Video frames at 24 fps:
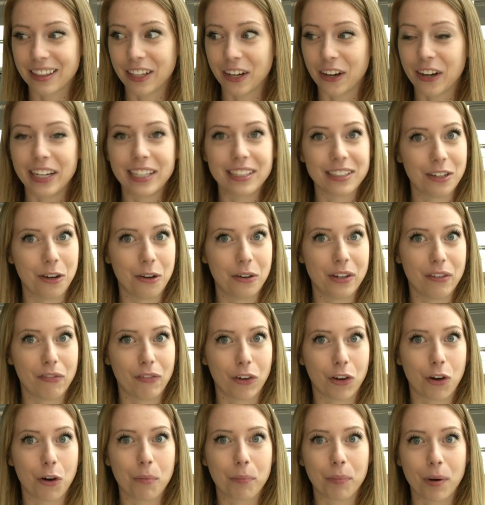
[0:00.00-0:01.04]
There is no
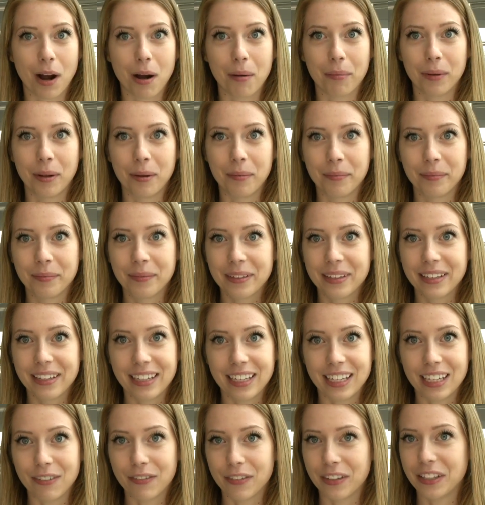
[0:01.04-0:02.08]
difficult problem.
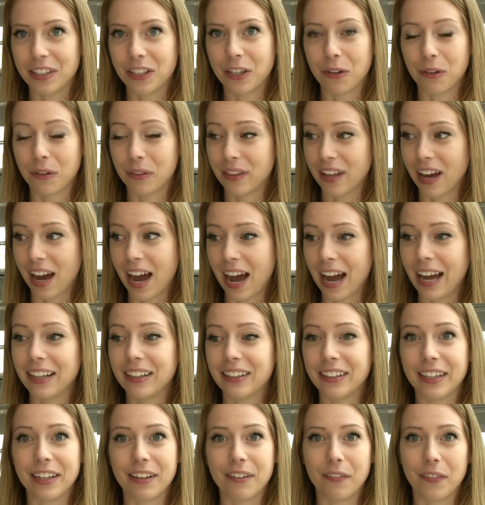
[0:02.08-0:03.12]
Even you know, the
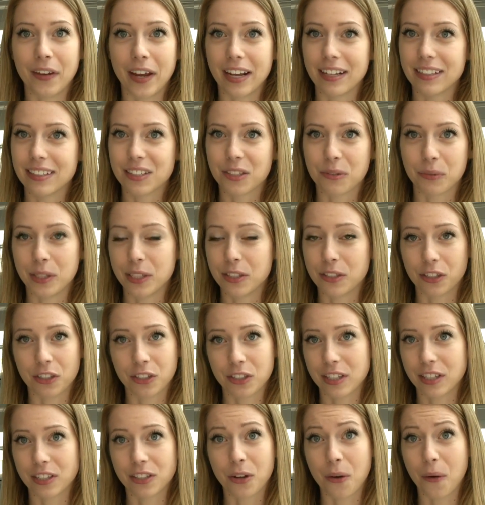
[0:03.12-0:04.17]
highly advanced
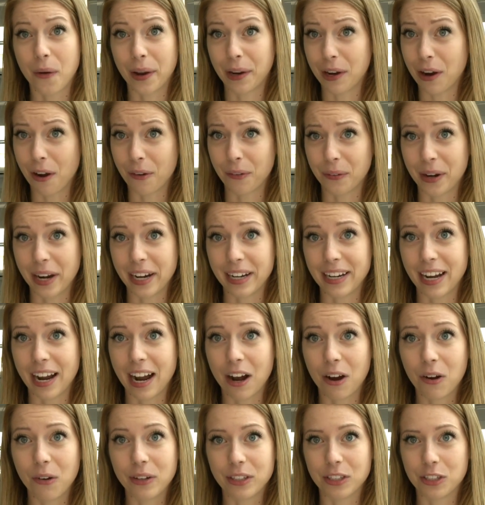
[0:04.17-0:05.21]
research that's going on right
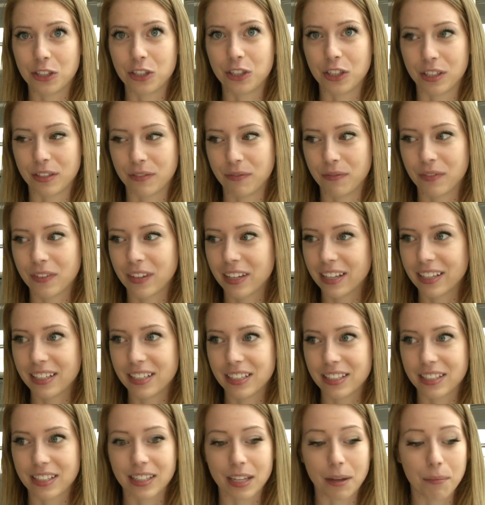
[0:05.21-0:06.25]
now, it's just
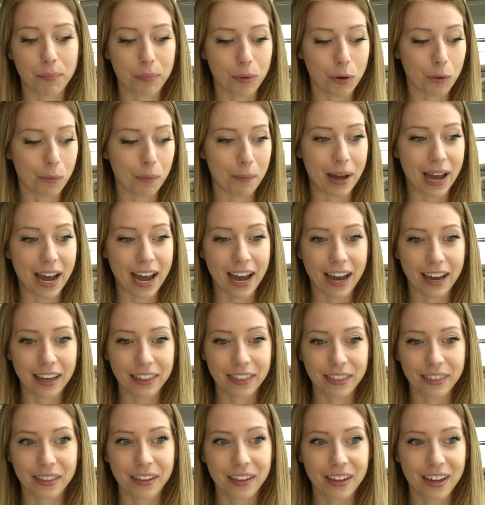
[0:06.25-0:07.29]
simple
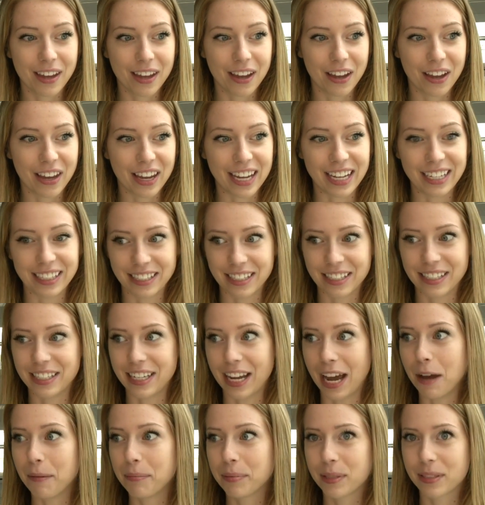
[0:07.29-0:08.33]
math in
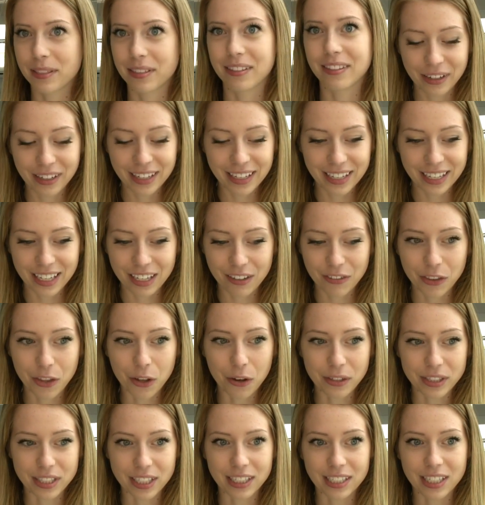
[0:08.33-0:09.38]
steps. Even
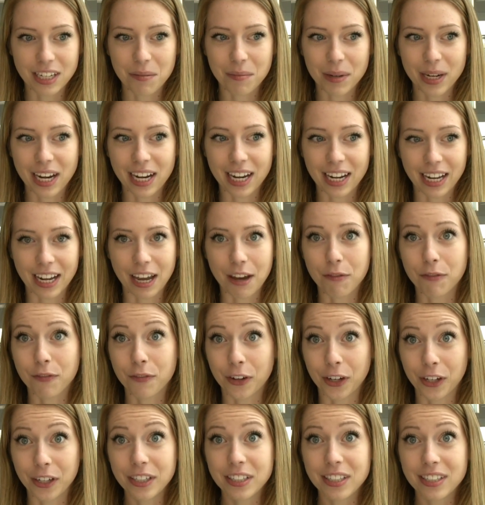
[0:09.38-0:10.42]
though it's intimidating at
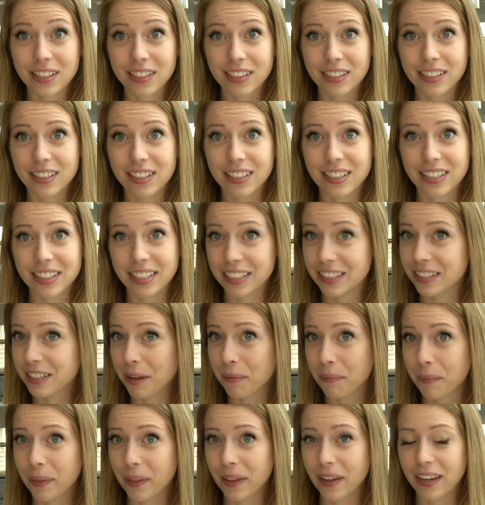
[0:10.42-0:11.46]
first to see
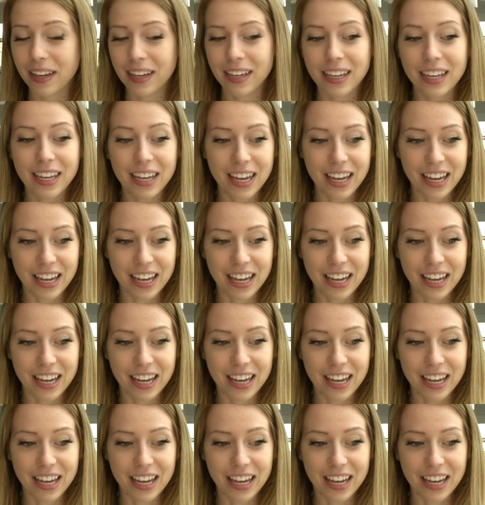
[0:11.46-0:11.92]
something,